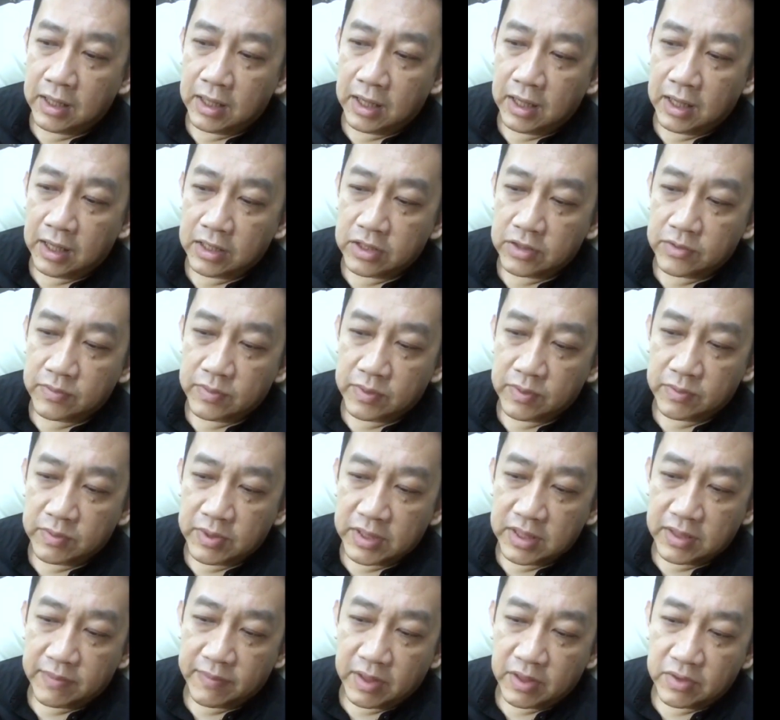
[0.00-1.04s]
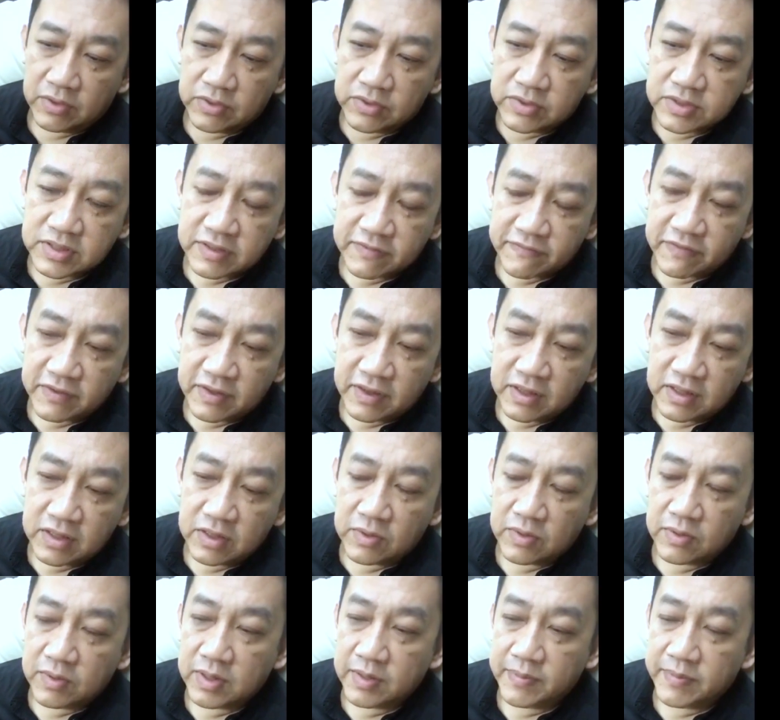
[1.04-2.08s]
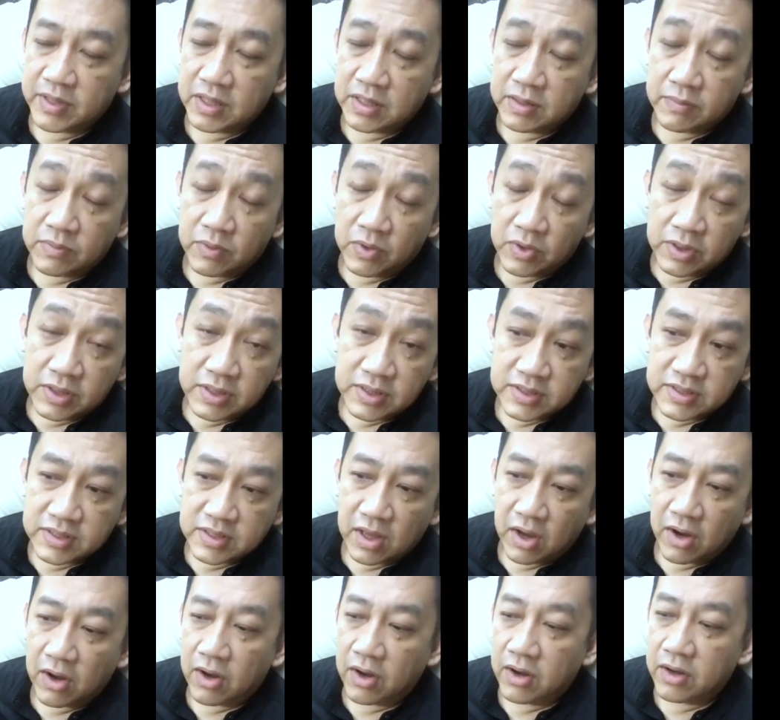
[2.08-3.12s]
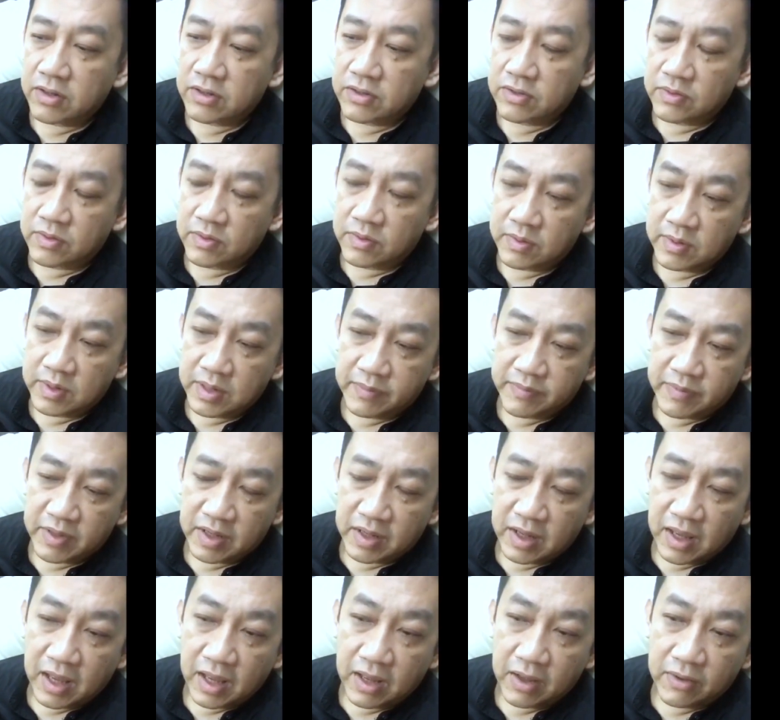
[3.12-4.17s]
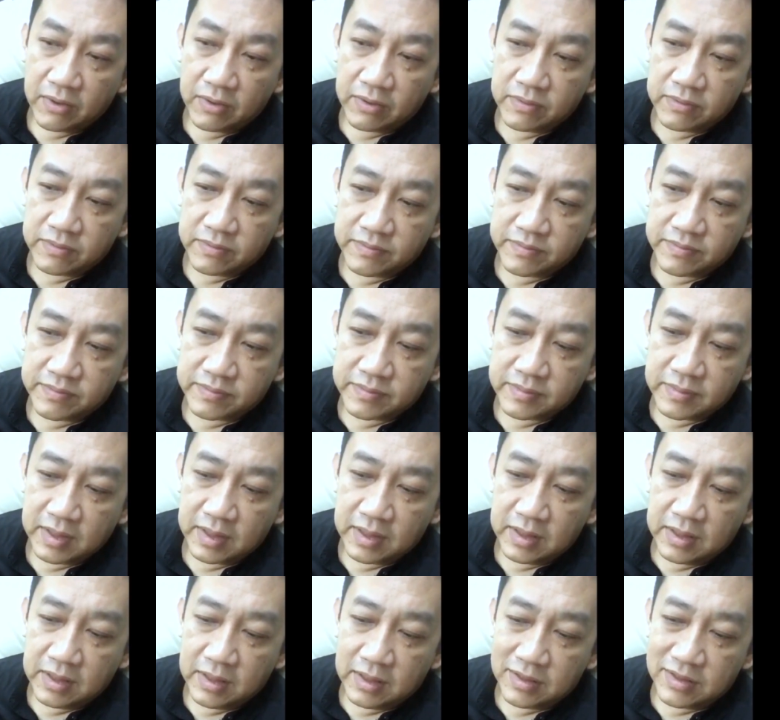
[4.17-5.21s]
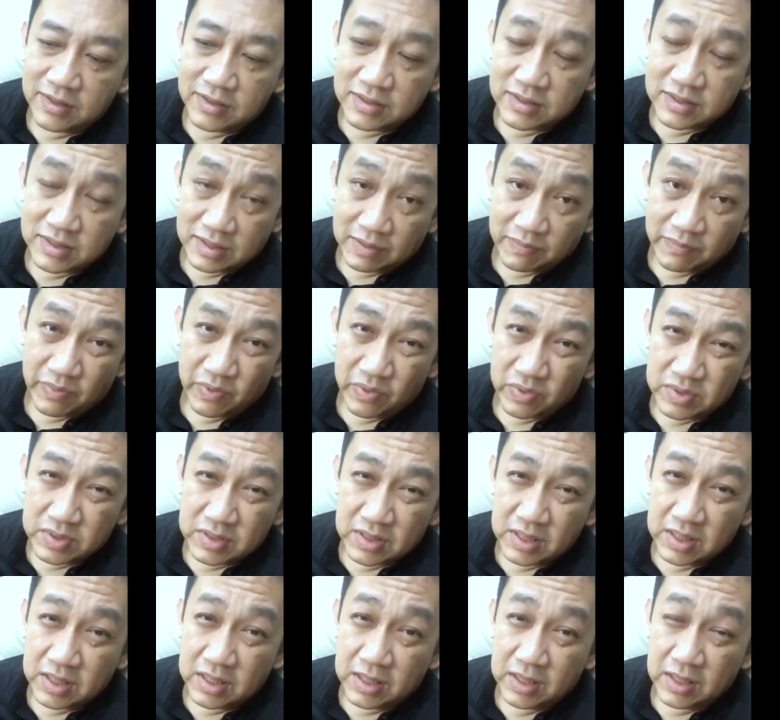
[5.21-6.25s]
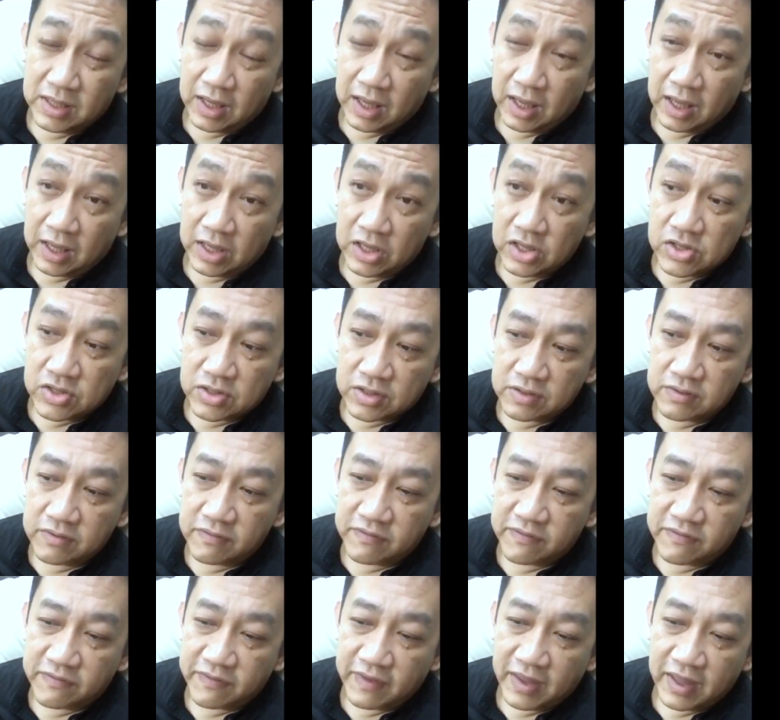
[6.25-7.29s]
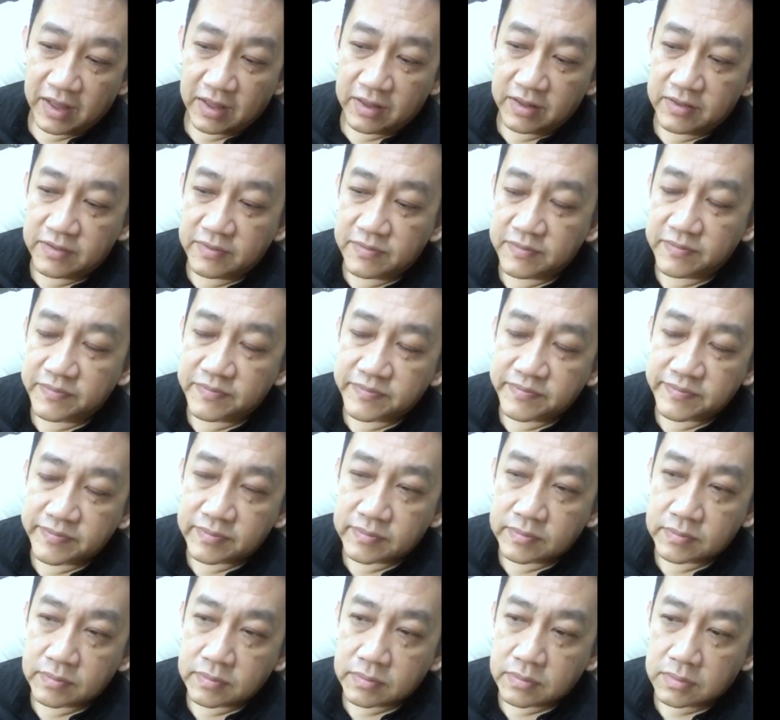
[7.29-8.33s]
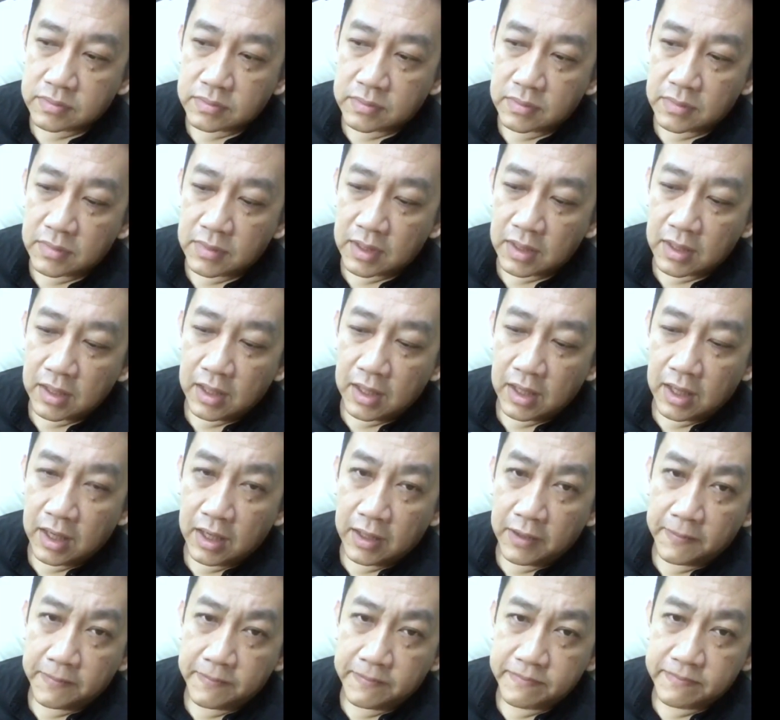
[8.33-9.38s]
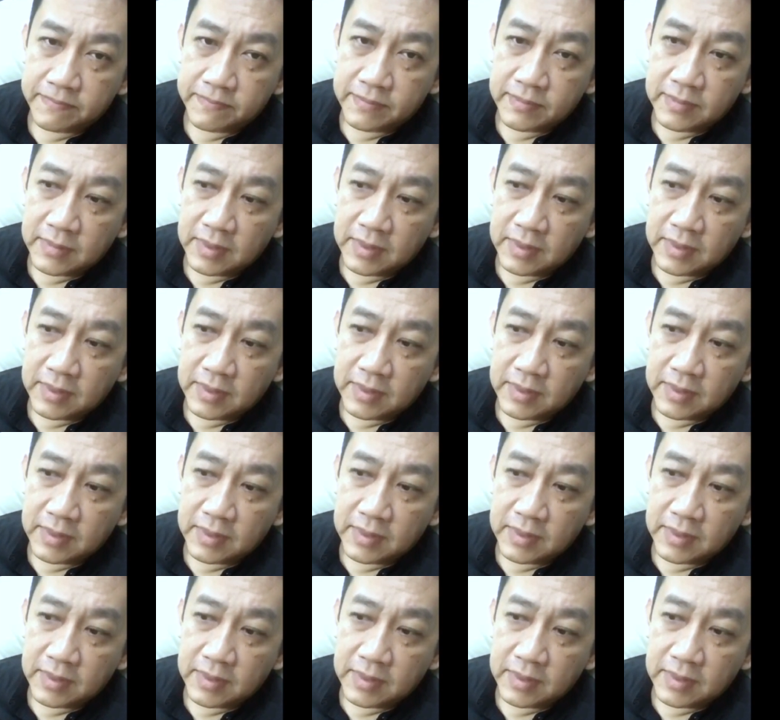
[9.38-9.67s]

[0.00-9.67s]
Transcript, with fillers: Uh, you will read about Lucifer, you will read about the morning star, you will read about how this supposedly angel fell. Um,